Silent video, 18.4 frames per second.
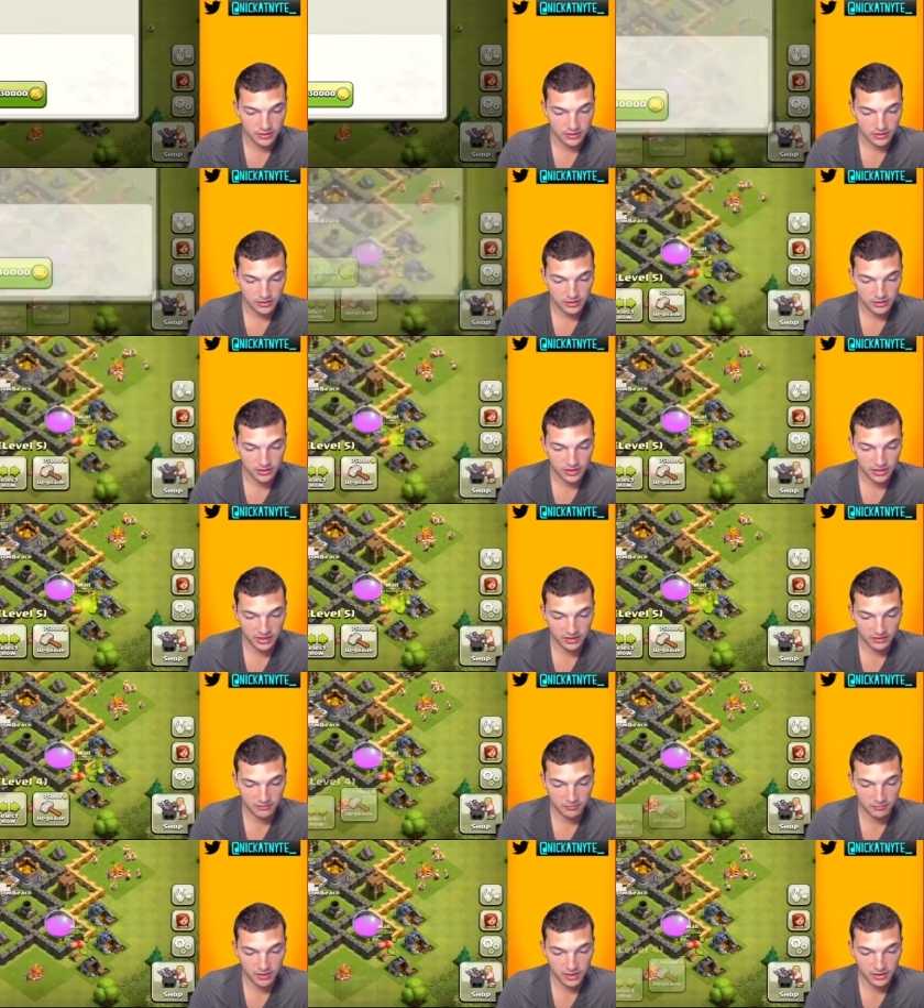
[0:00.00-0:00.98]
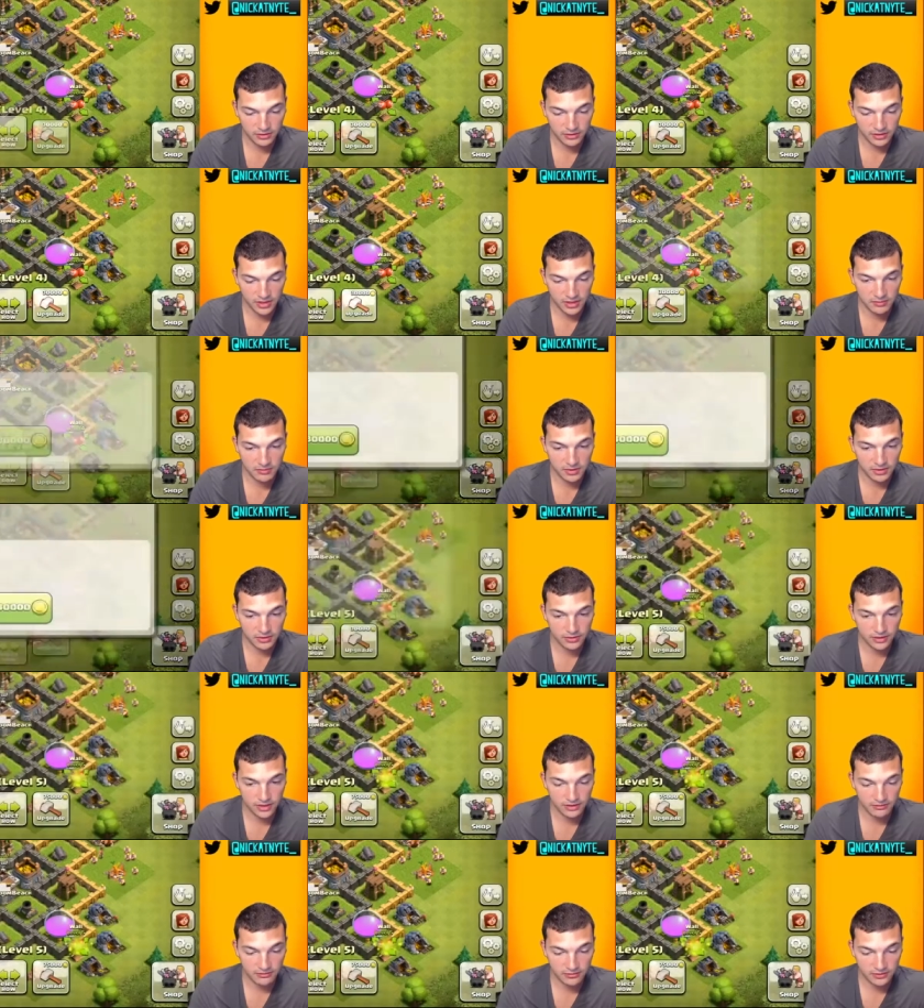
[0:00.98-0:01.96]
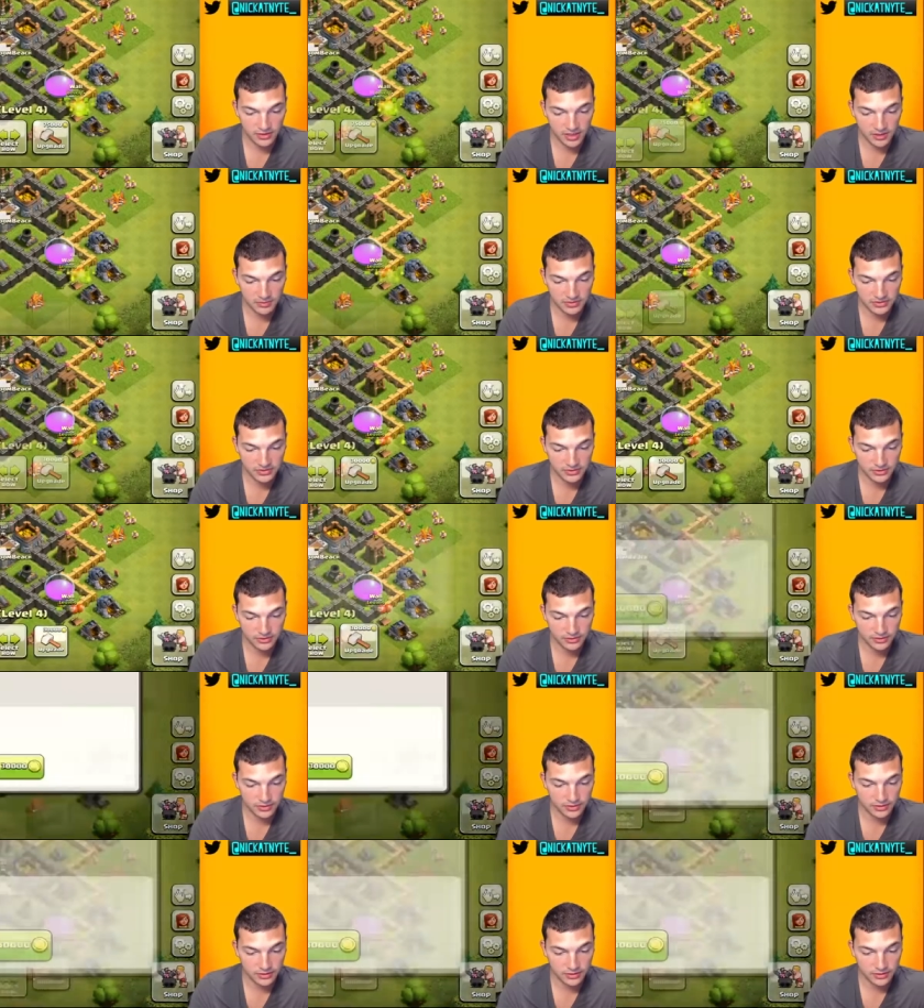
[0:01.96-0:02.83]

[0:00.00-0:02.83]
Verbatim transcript: They're getting better and better every episode.